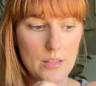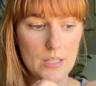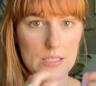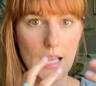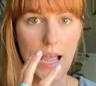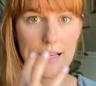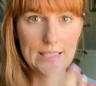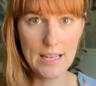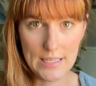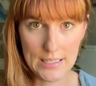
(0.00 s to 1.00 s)
this
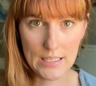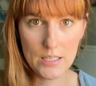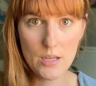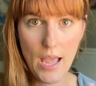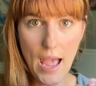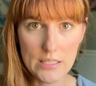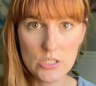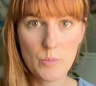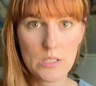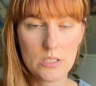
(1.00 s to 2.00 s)
identity
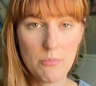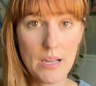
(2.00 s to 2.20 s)
aspect of my